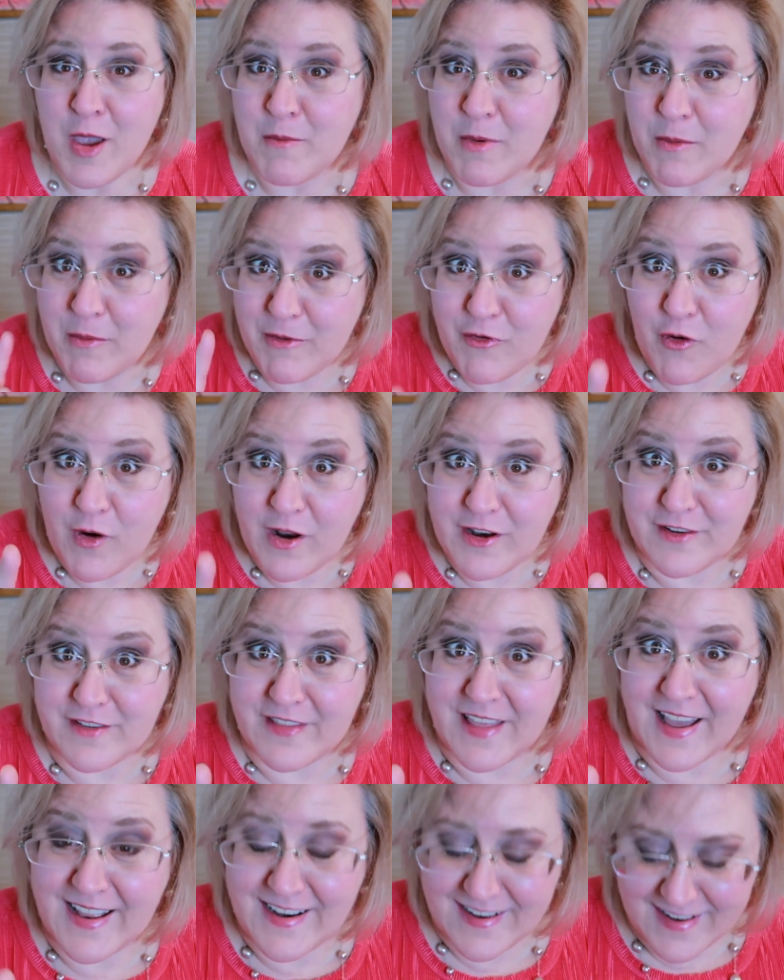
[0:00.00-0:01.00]
But before I do
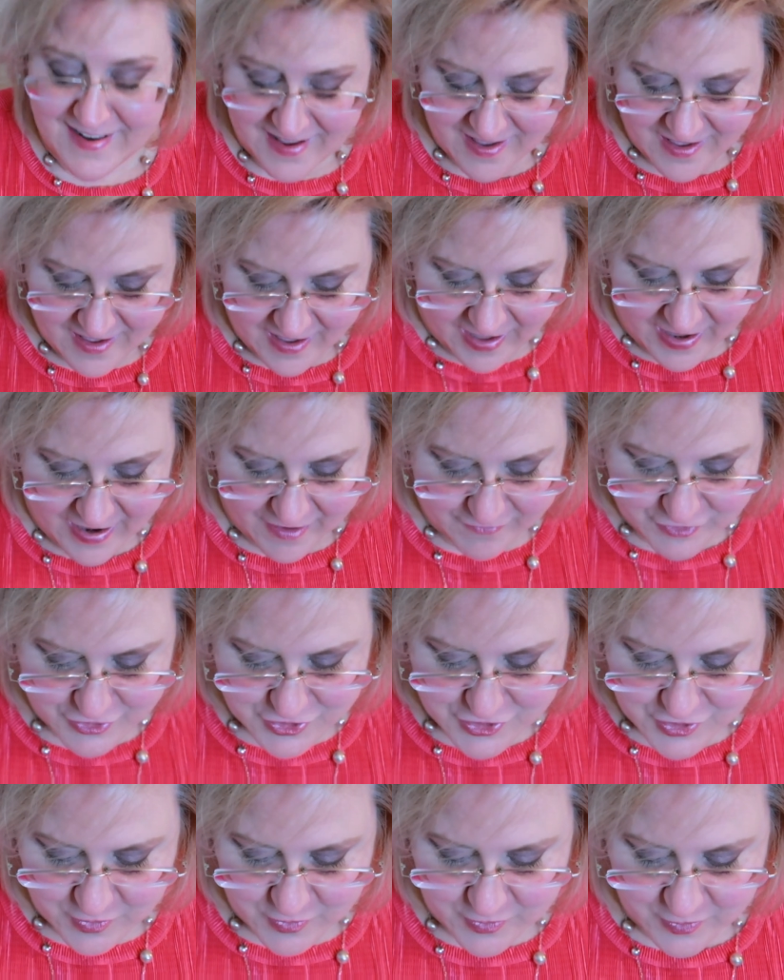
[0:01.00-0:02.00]
that, I have to
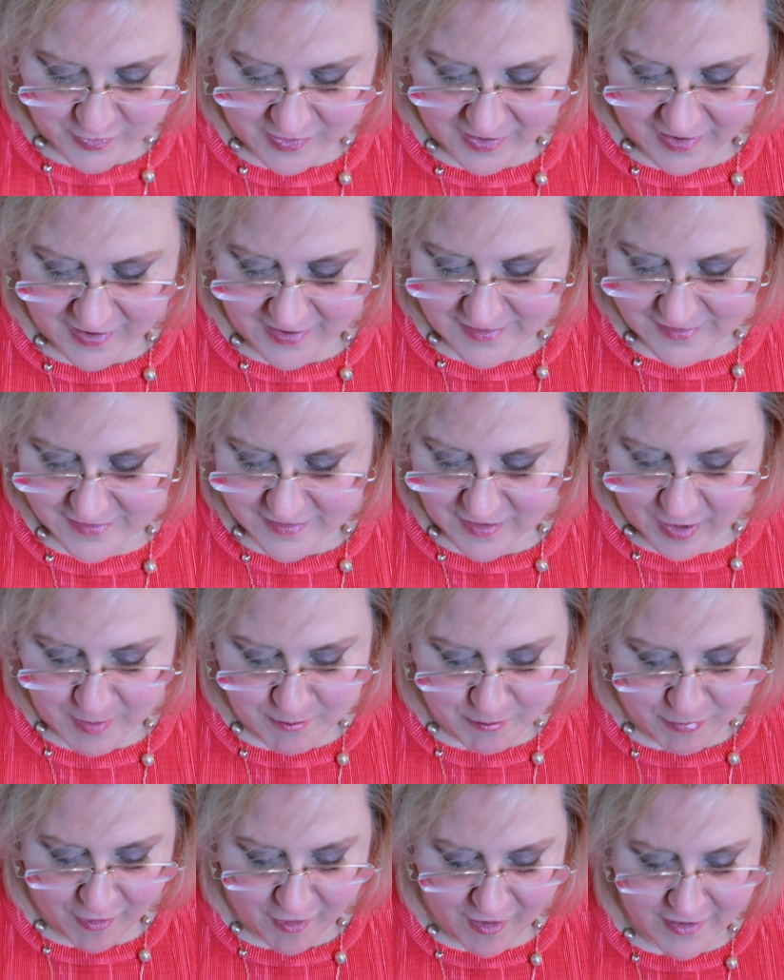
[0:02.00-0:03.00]
show you guys.
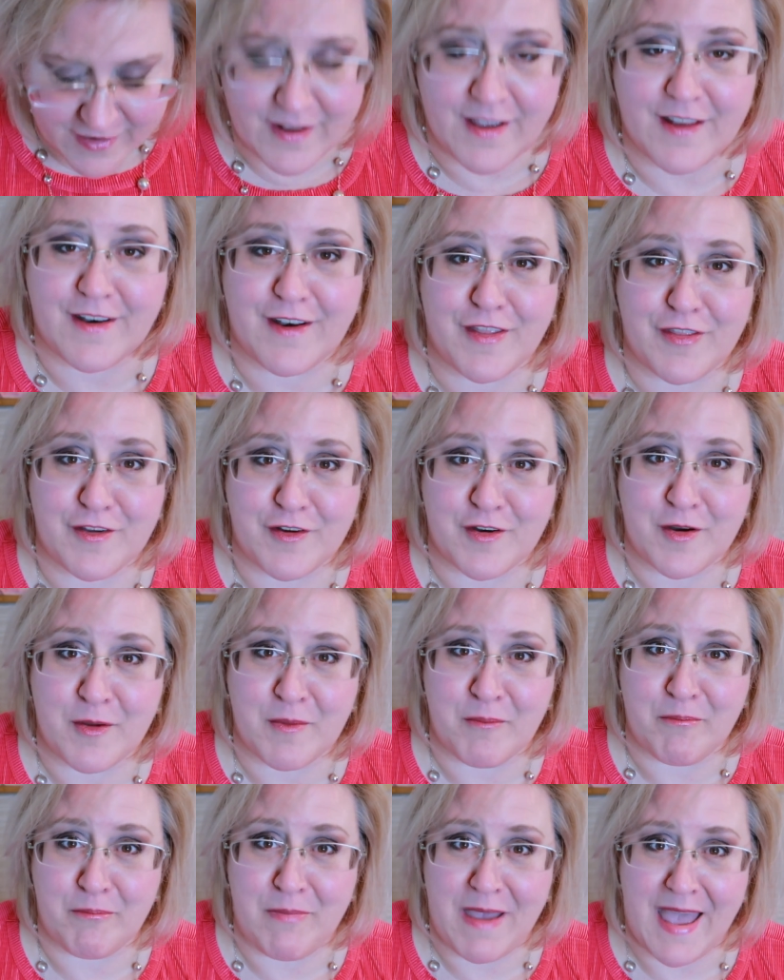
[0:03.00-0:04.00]
I bought another
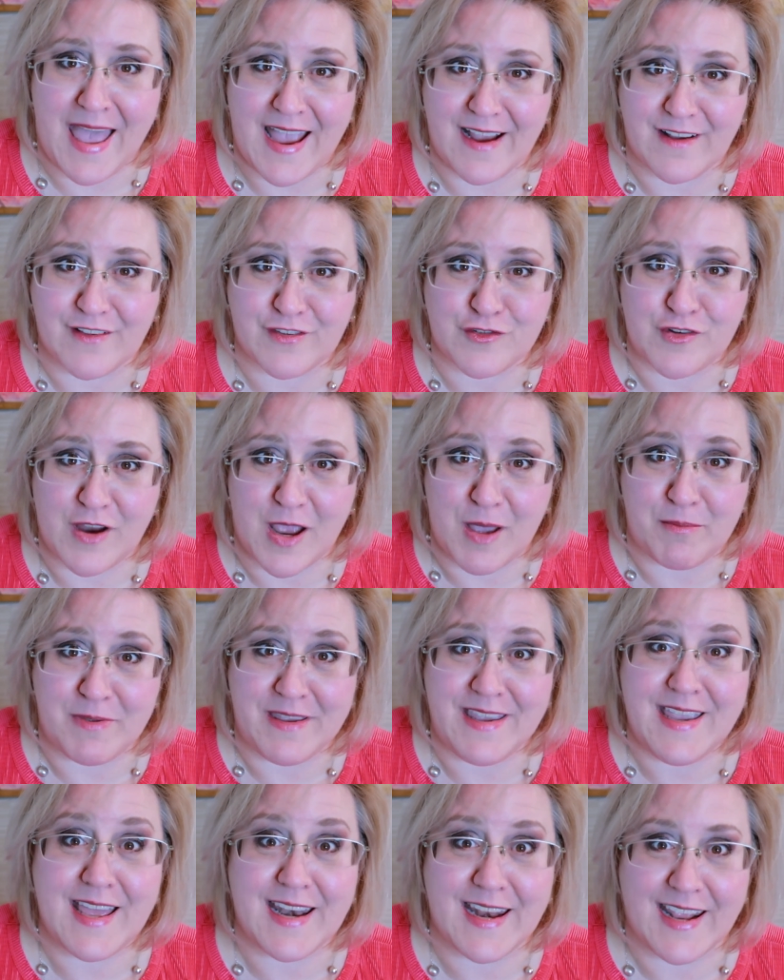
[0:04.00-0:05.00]
bag strap
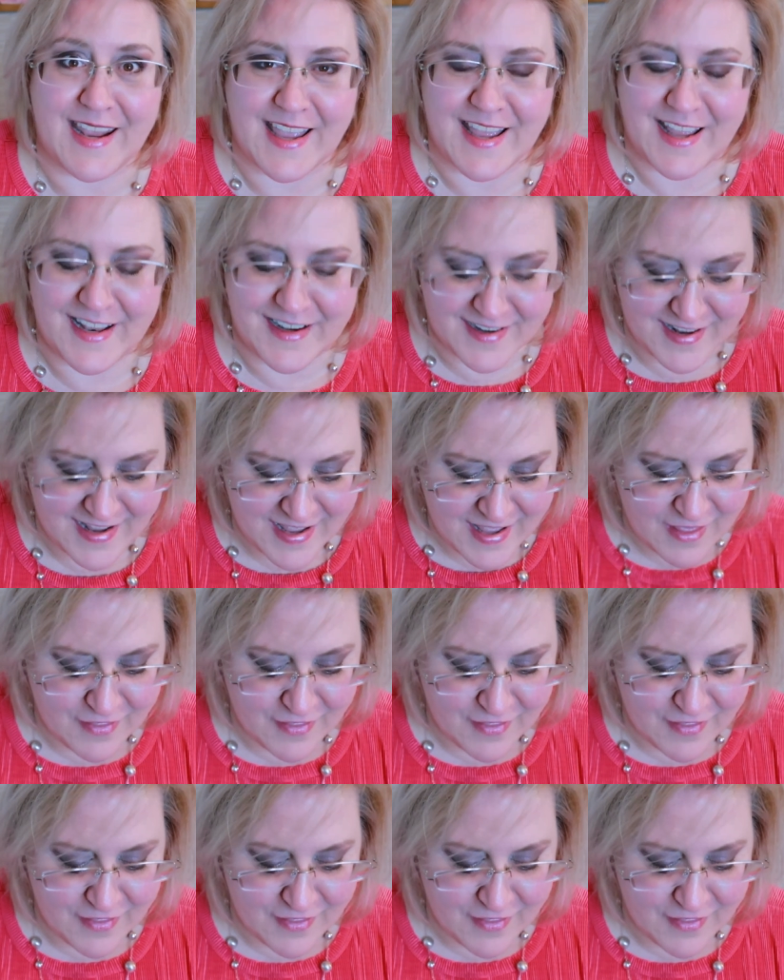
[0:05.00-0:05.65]
yet again.